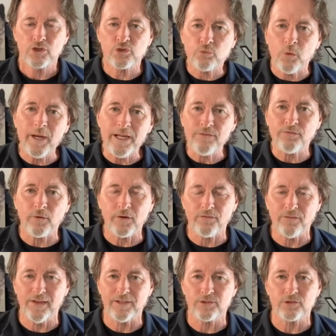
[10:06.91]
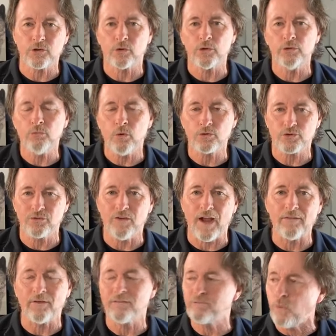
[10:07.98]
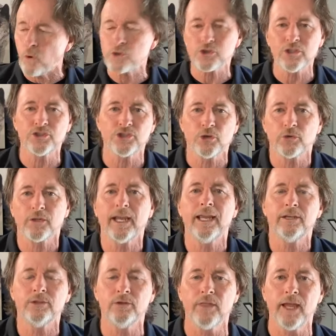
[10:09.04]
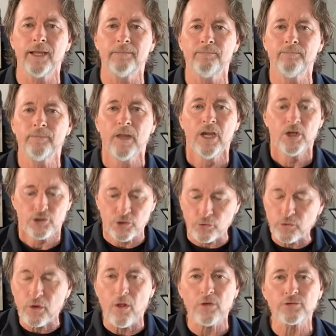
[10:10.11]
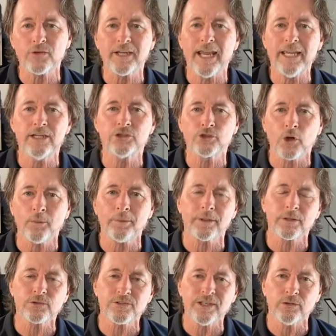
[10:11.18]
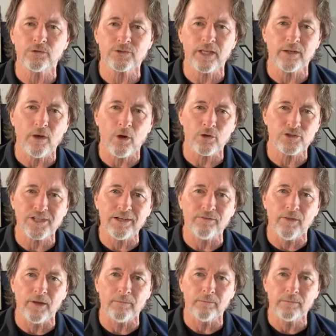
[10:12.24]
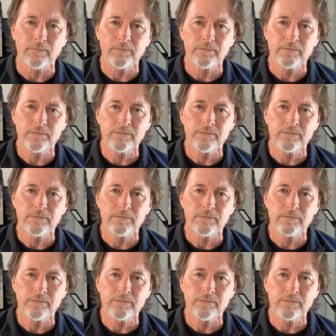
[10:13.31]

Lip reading: Swing for the fences or you won't survive. Unfortunately, children can't do that. Children also can't interpret the signals that dogs give them.